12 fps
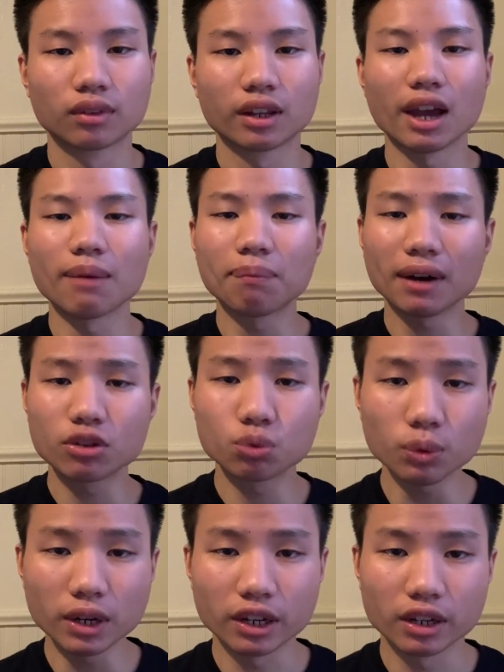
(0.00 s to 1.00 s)
And by the
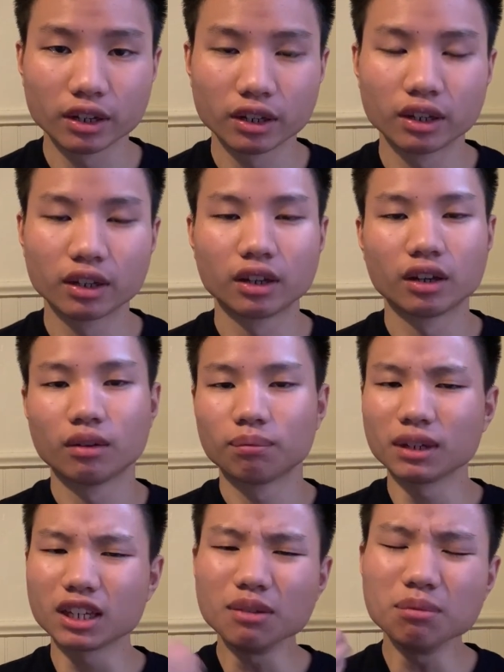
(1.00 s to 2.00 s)
way,
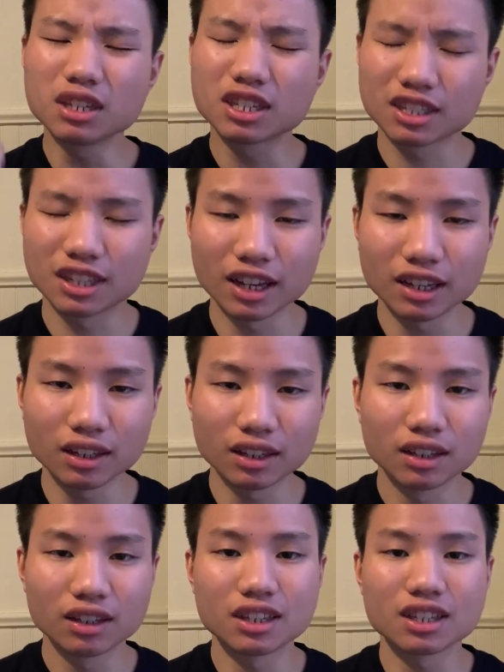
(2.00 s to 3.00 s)
making mistake
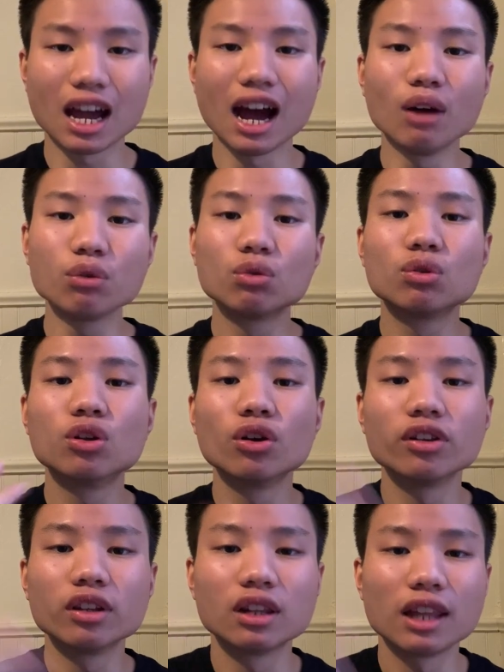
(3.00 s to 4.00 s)
is how you learn
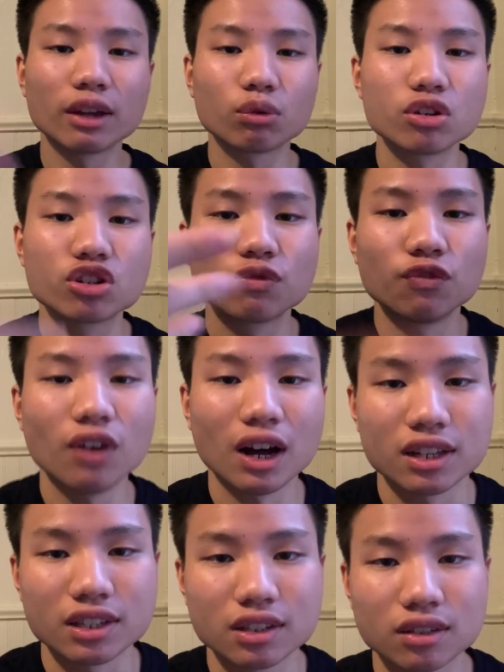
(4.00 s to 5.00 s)
a language
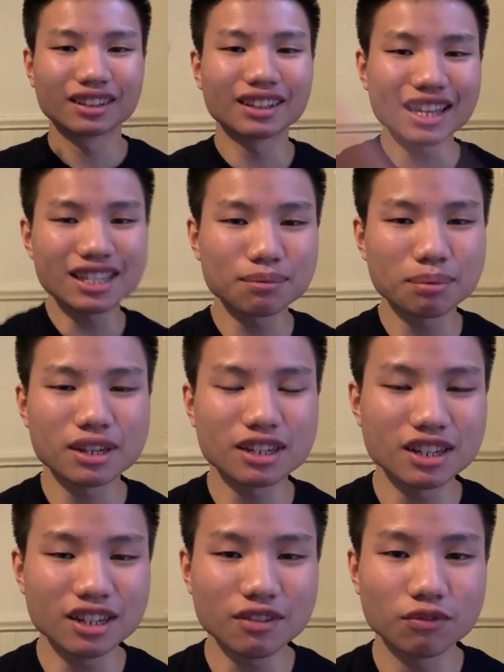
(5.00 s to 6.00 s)
fast. That's
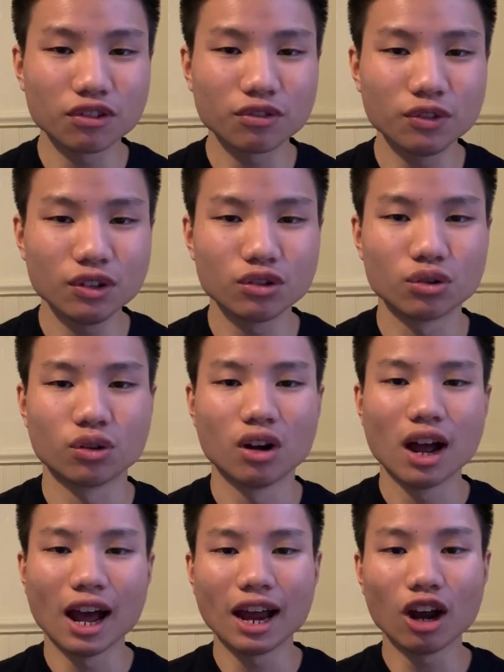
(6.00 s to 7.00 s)
basically it for the video.
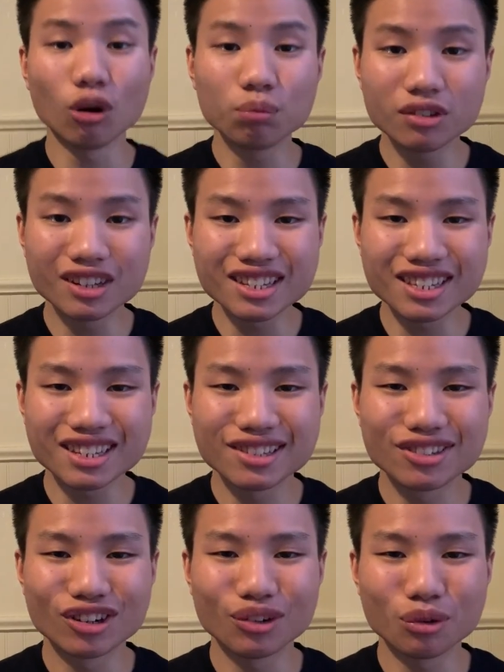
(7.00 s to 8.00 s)
I hope you guys
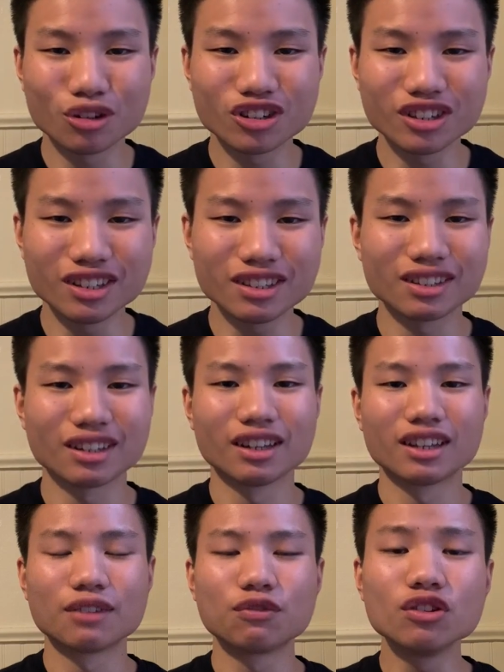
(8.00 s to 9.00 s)
enjoy watching it.
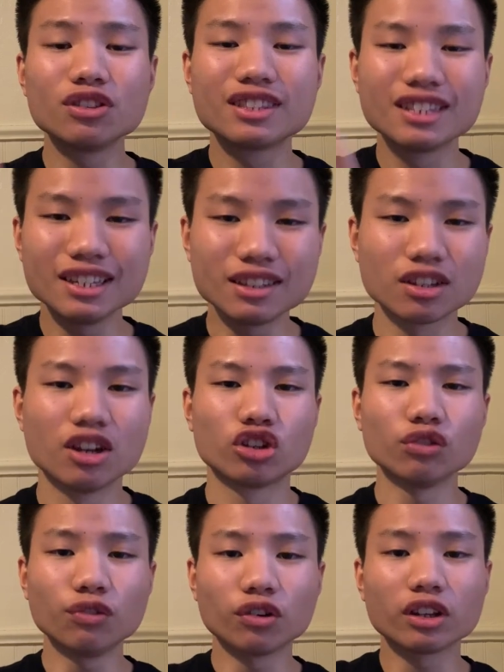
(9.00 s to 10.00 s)
If you did, don't
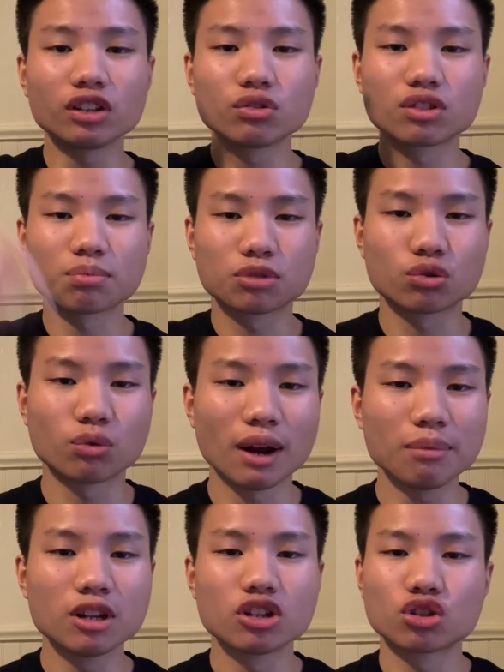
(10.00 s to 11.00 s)
forget to subscribe
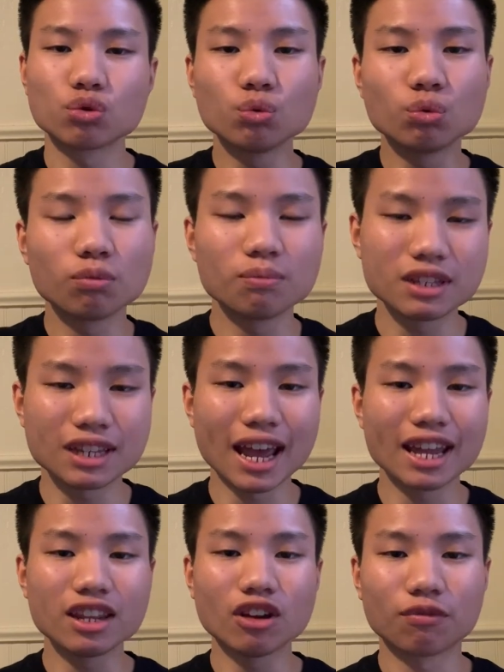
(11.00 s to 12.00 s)
so you won't miss
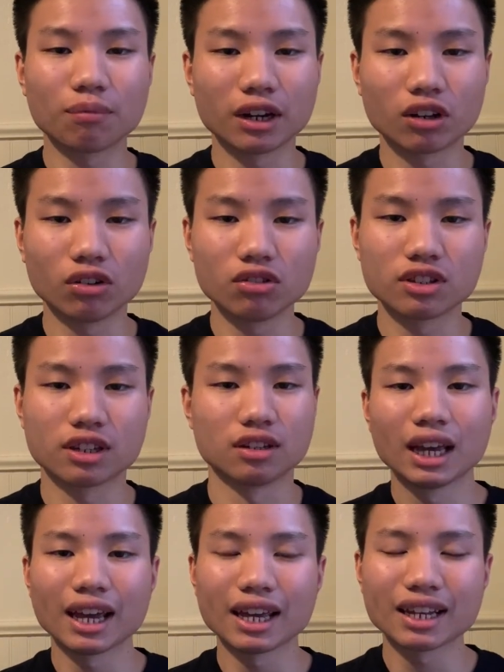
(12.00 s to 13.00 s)
any of my content.
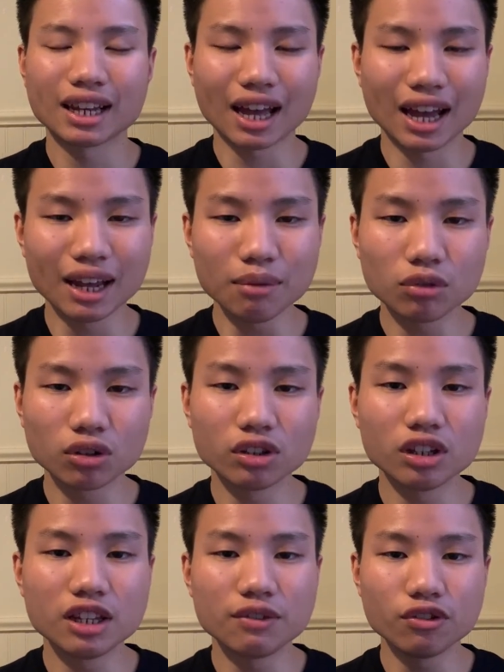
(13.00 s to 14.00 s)
And I'm gonna
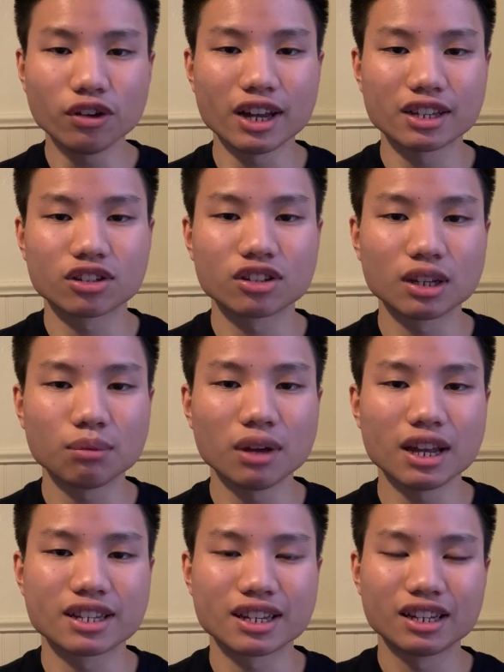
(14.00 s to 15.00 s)
leave you as the same way
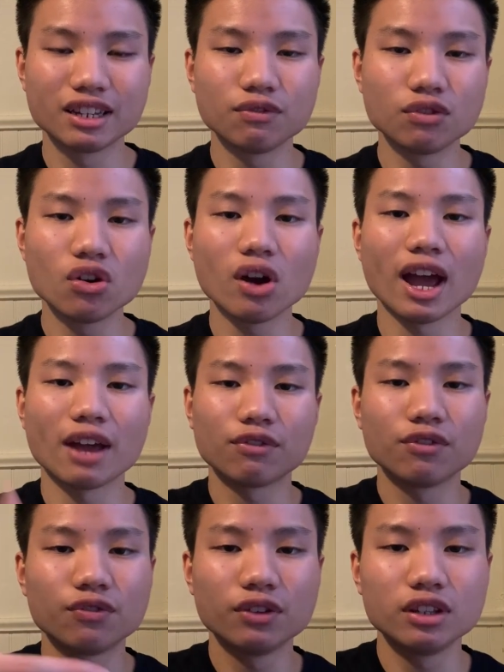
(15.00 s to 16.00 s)
as I leave you every
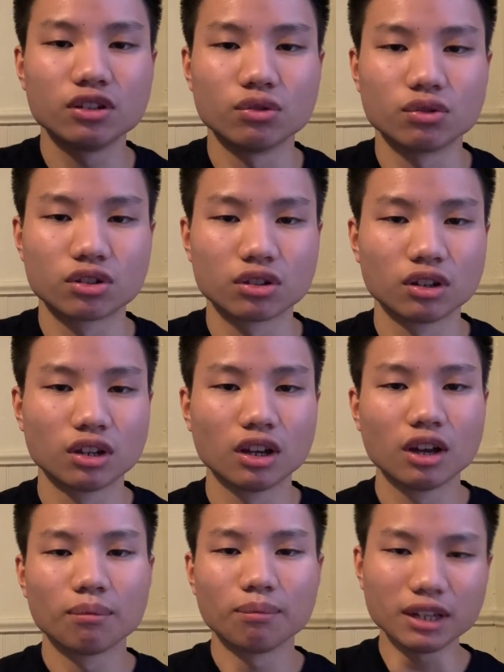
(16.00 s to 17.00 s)
videos.
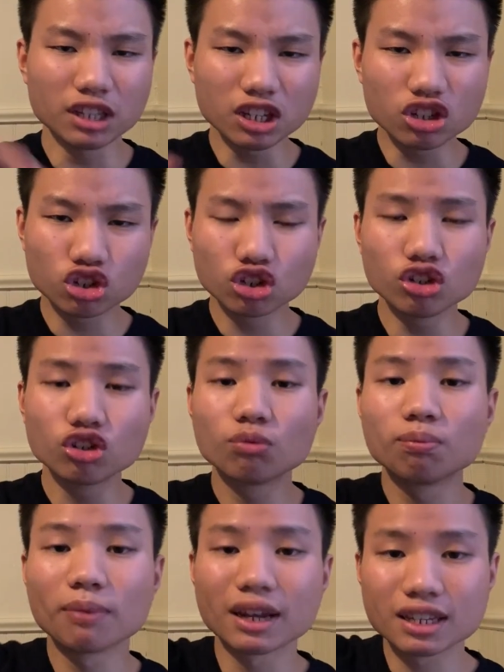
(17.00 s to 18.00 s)
Making sure you
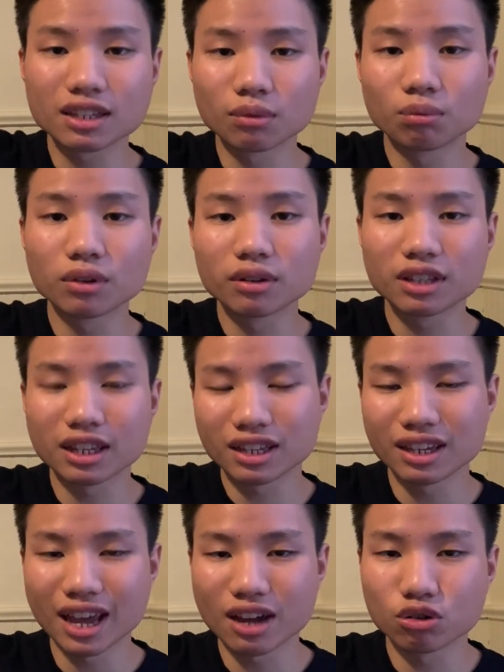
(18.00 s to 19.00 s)
make someone day
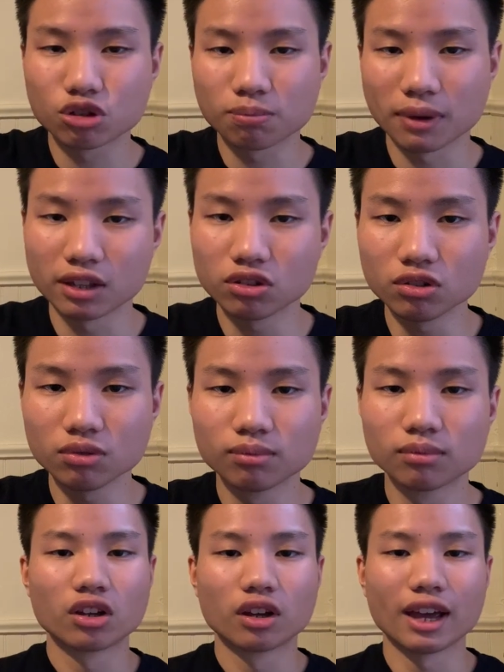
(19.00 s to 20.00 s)
else better.
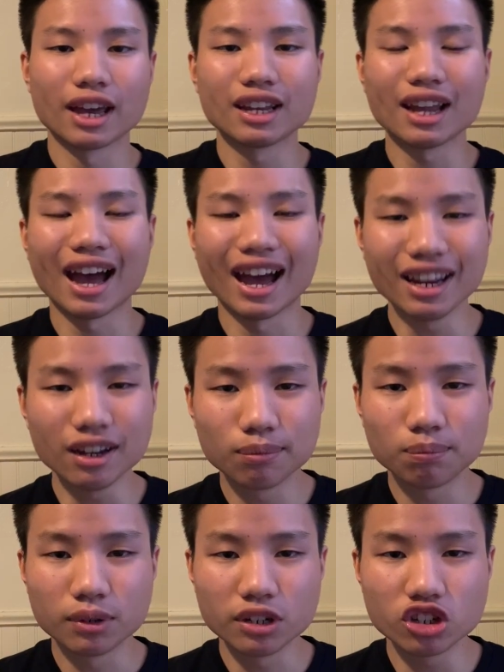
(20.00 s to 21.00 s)
And I
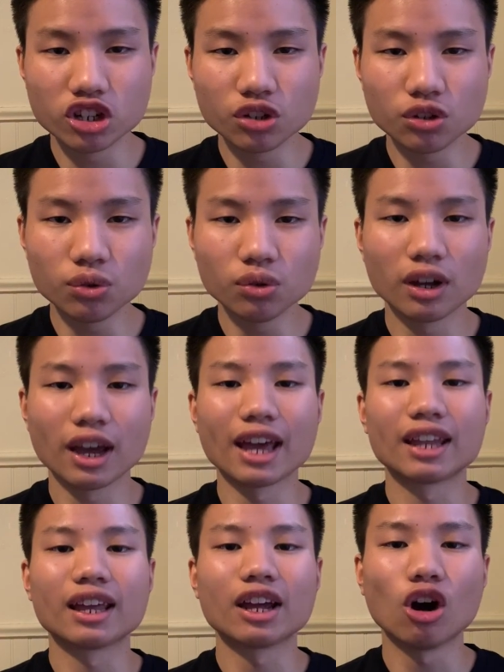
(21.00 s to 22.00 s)
appreciate you, and
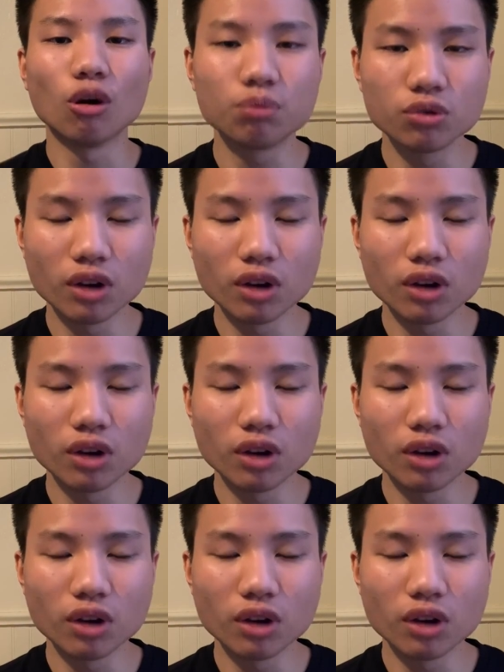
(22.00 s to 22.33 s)
I hope you